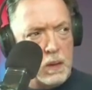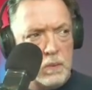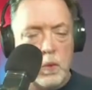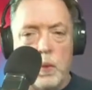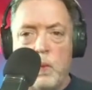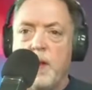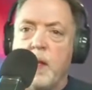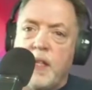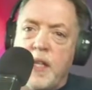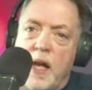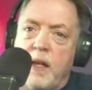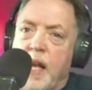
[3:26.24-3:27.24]
within
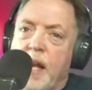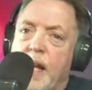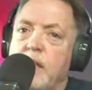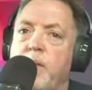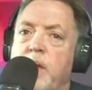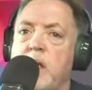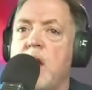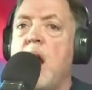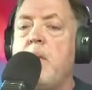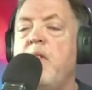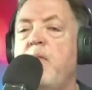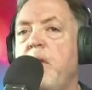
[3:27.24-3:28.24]
10 days of the
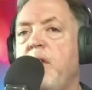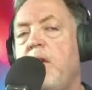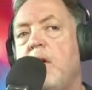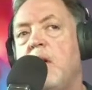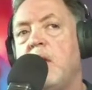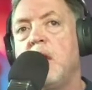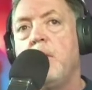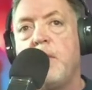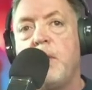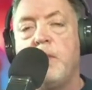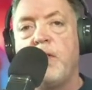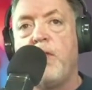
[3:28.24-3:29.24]
time of me feeling
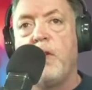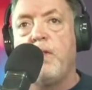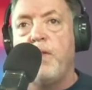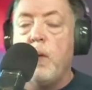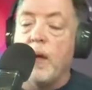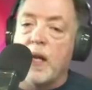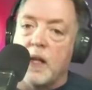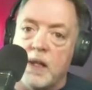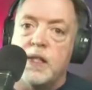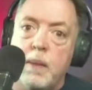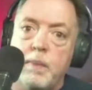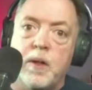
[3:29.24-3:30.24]
symptoms for the flu, I got the
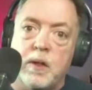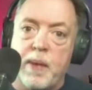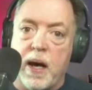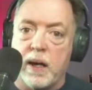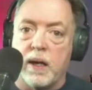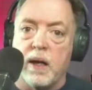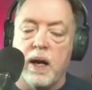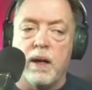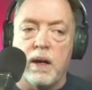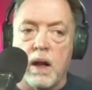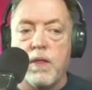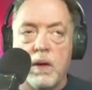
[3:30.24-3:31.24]
symptoms back again,
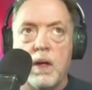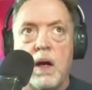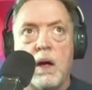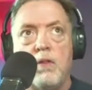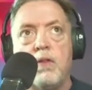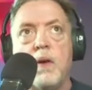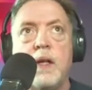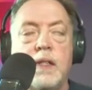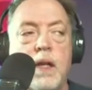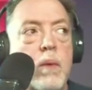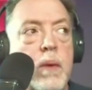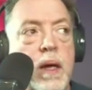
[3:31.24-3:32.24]
and I thought, oh Christ,
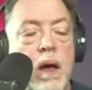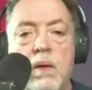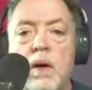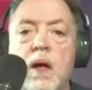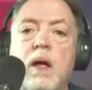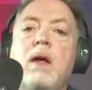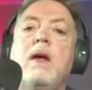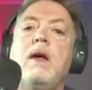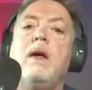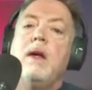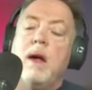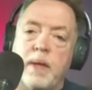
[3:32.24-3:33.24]
here we go.
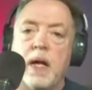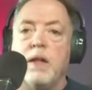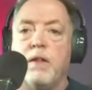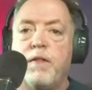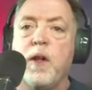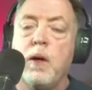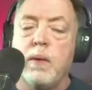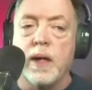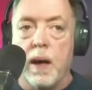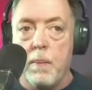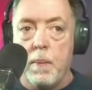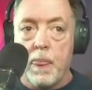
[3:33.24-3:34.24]
I'm getting the flu
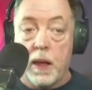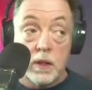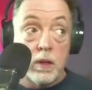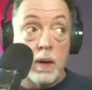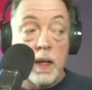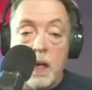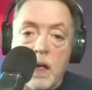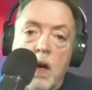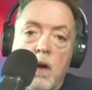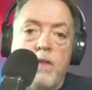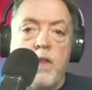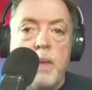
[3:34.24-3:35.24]
again. So I let it
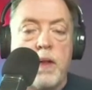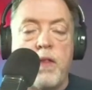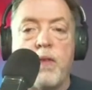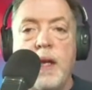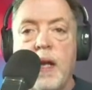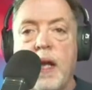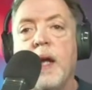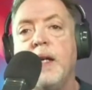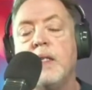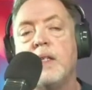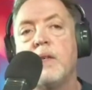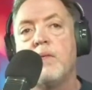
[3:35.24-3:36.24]
go for about 3
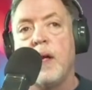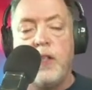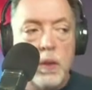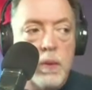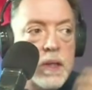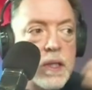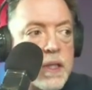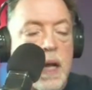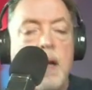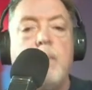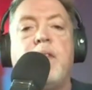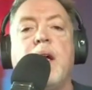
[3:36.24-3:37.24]
days, right? Doing the
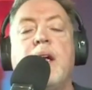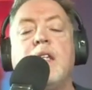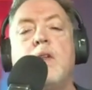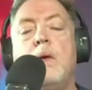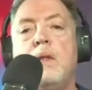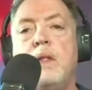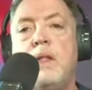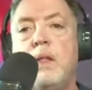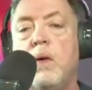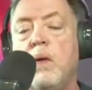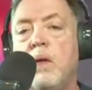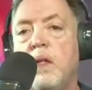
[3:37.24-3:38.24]
same things. On
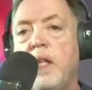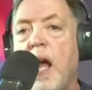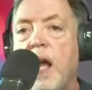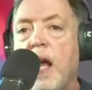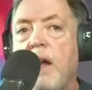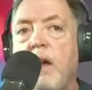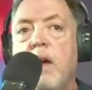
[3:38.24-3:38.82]
day